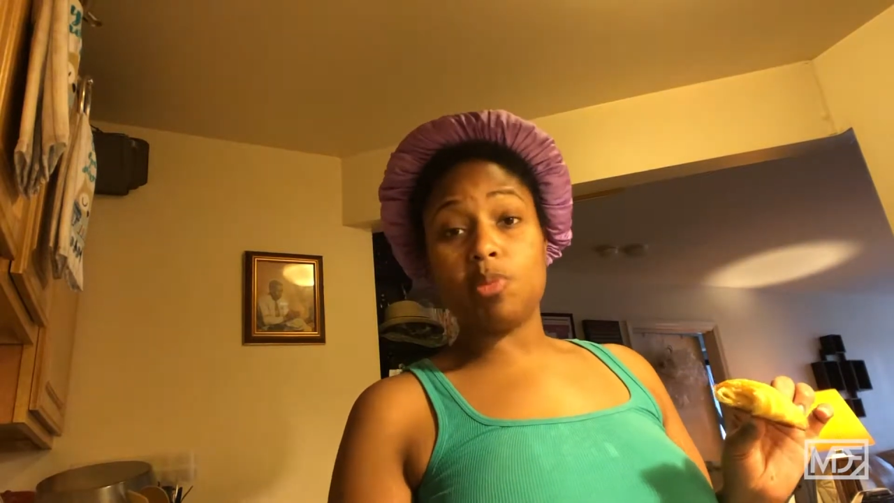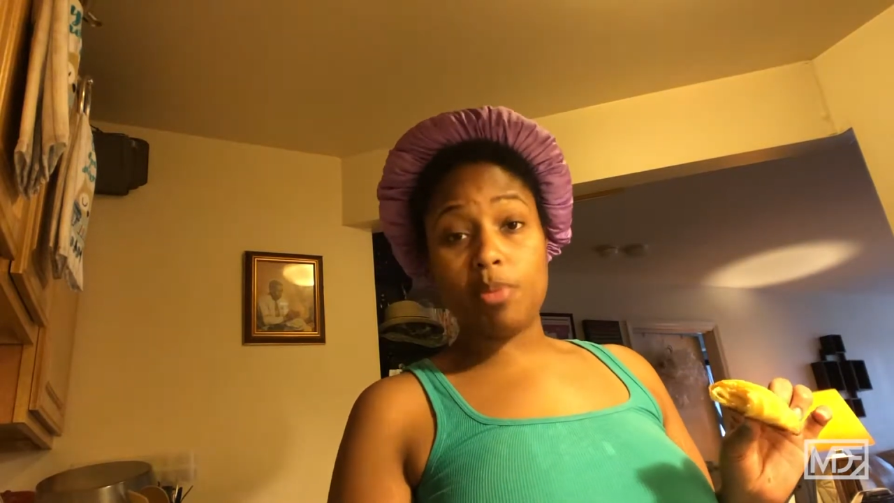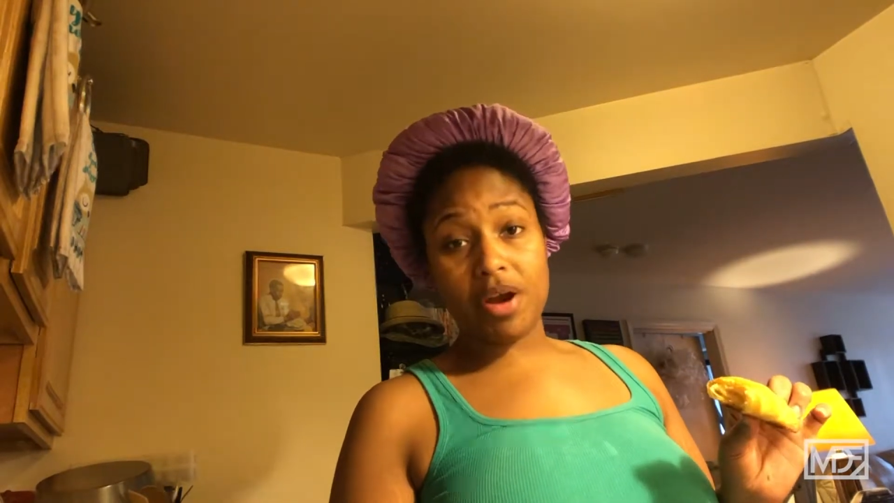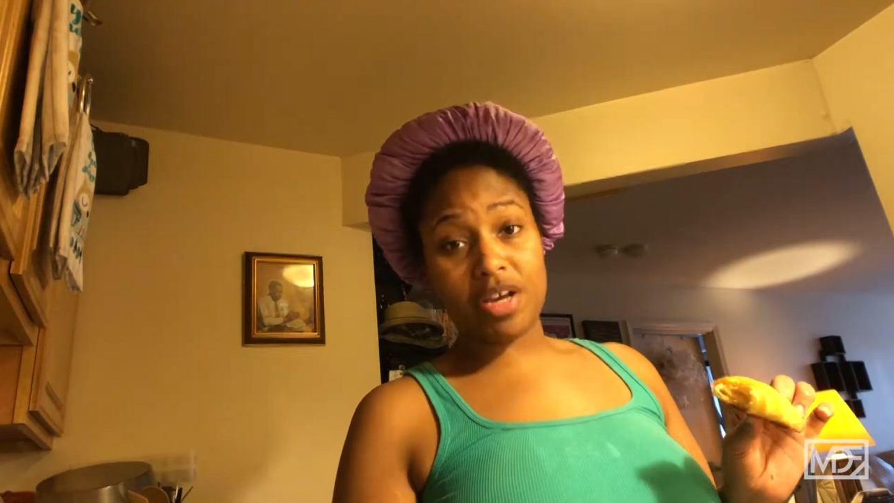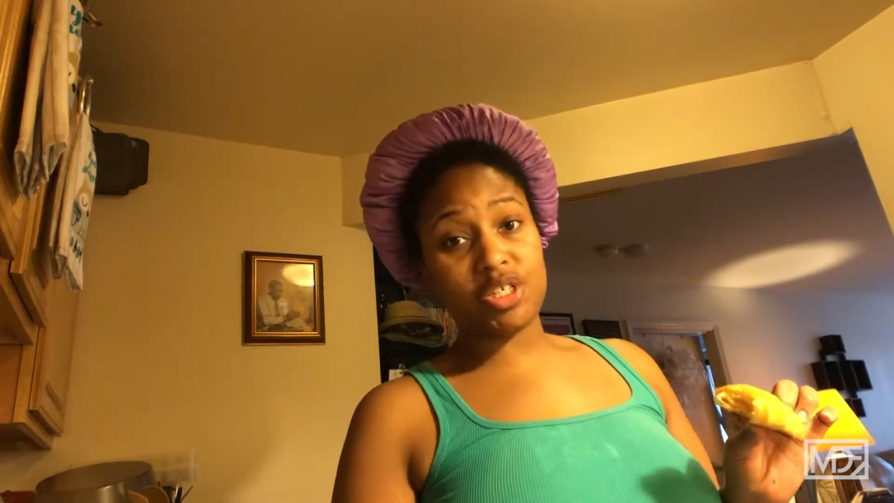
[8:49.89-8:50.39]

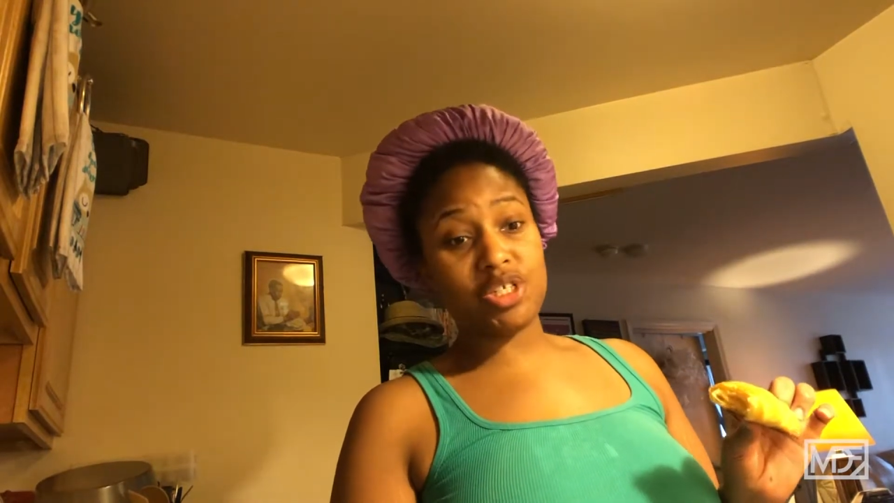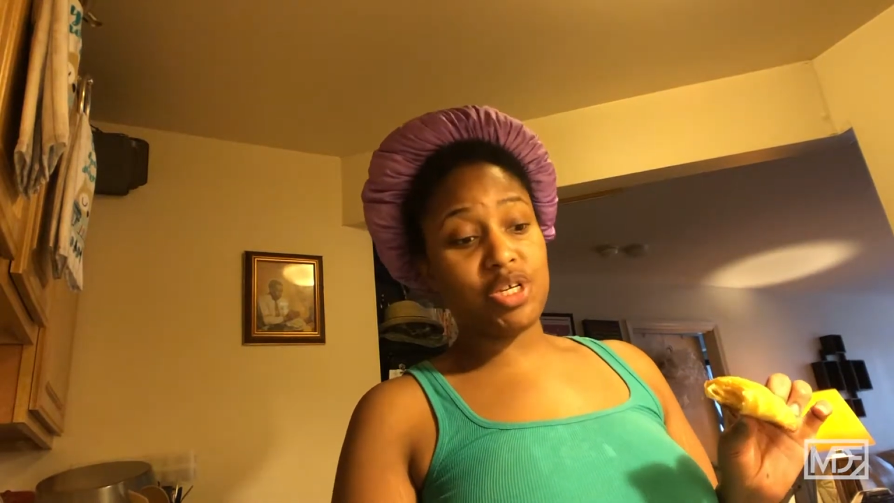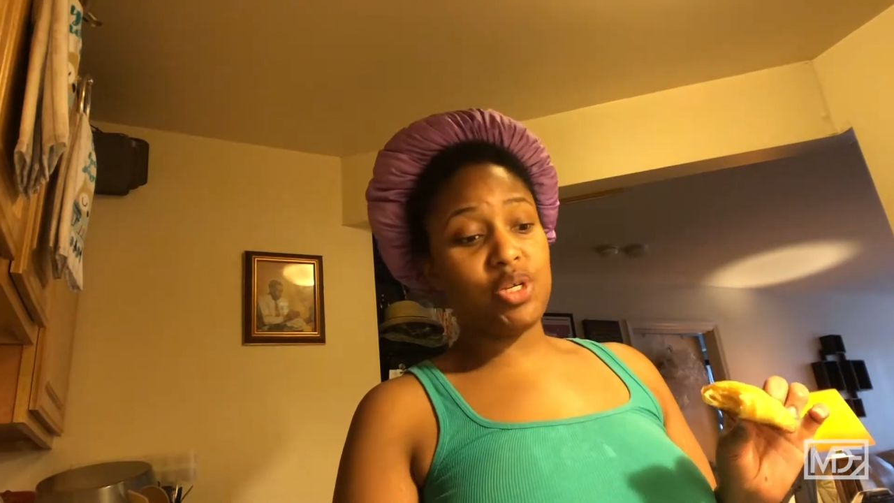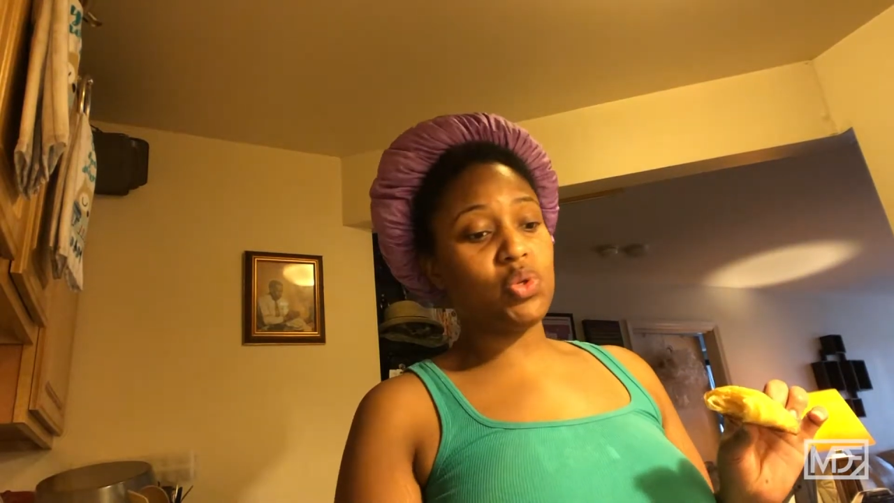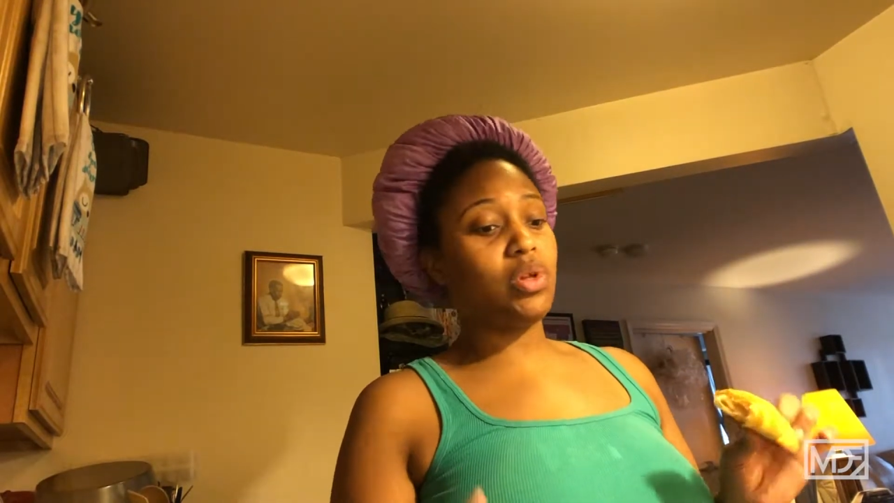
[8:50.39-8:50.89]
American
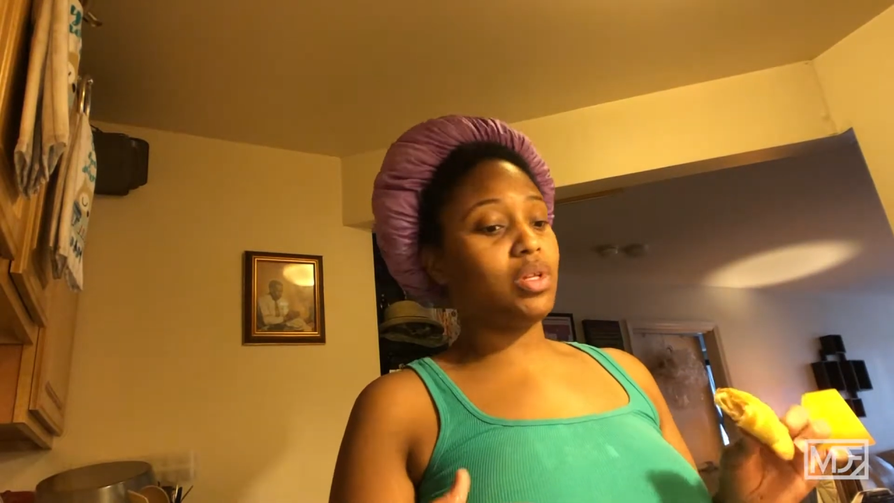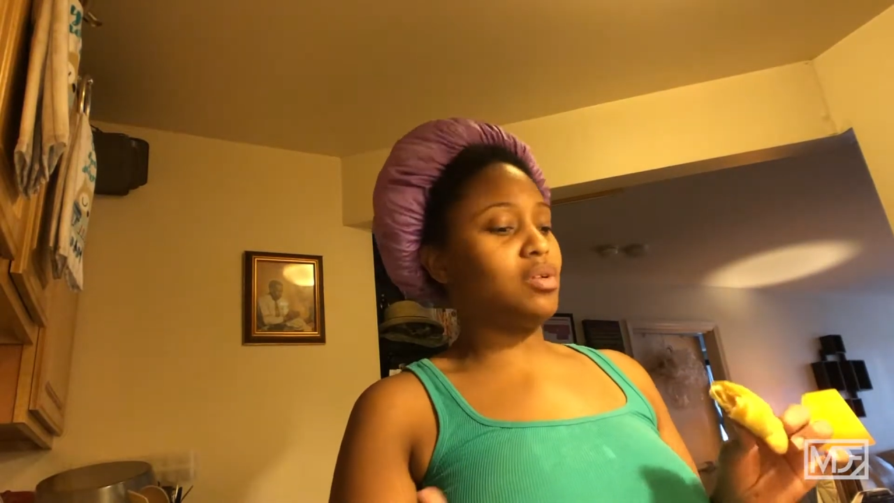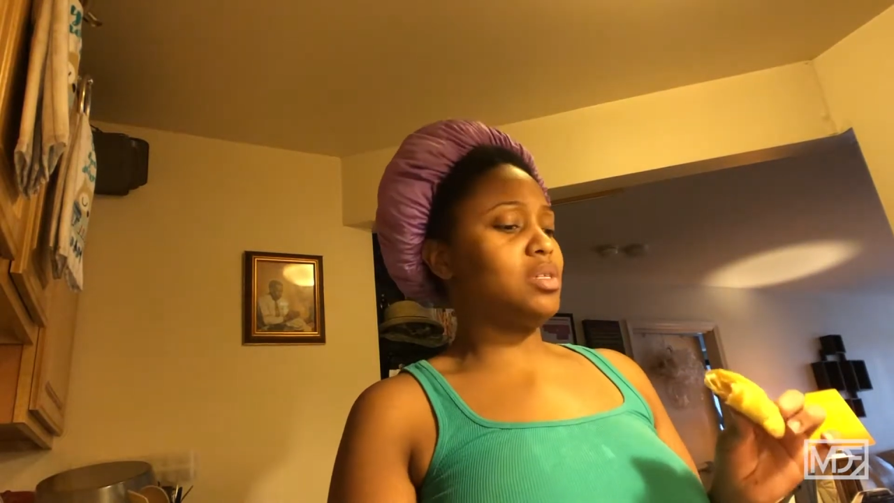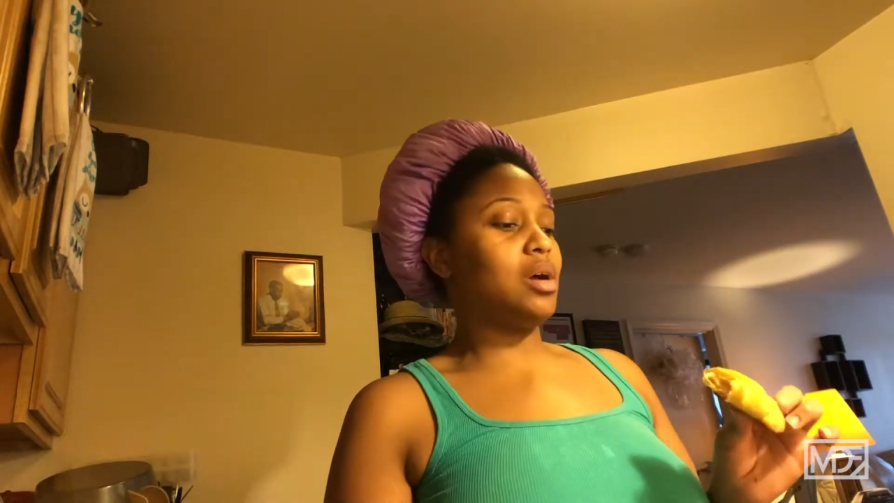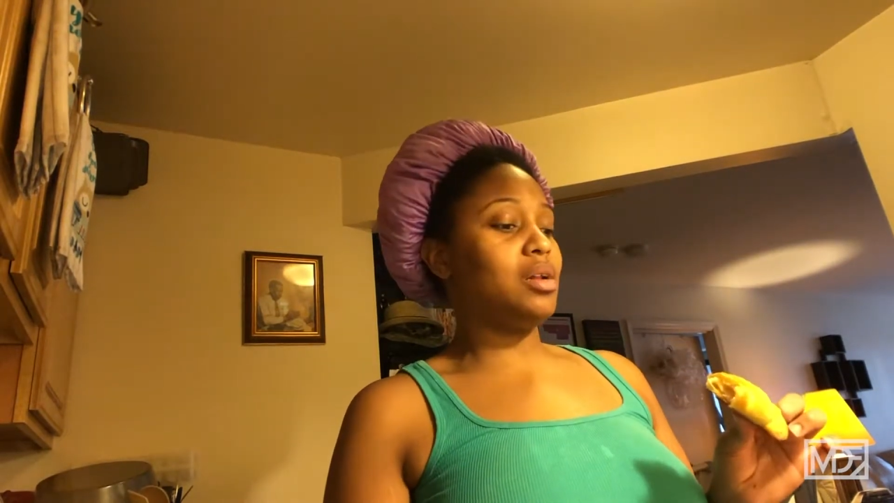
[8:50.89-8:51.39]
cheese on the
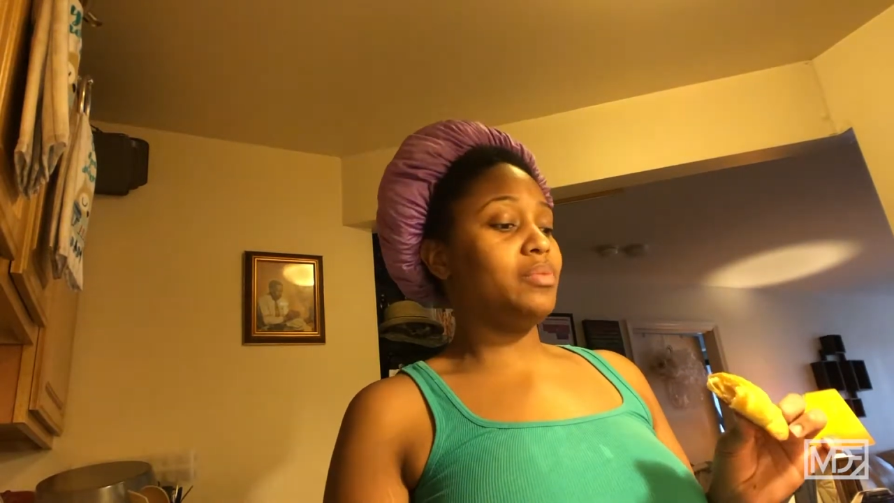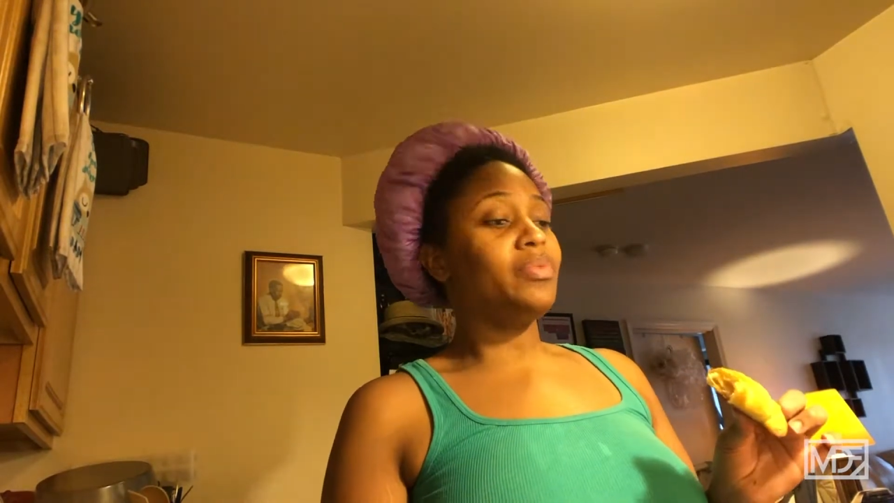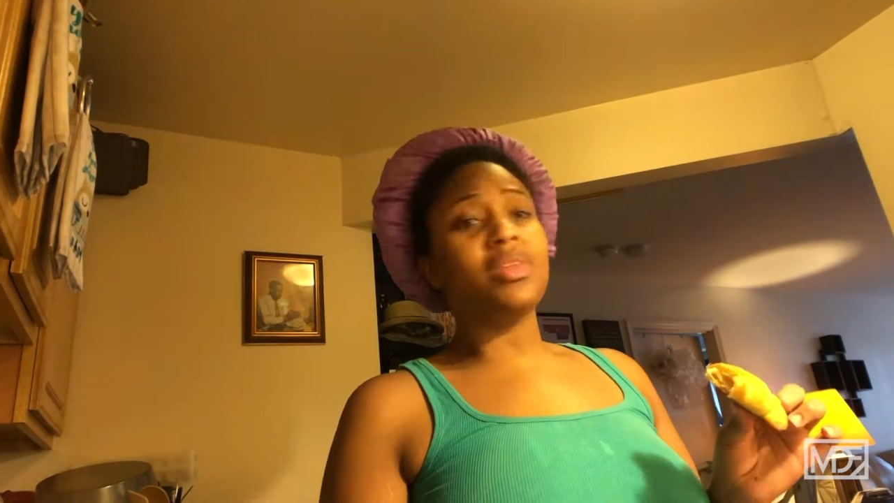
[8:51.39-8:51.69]
croissant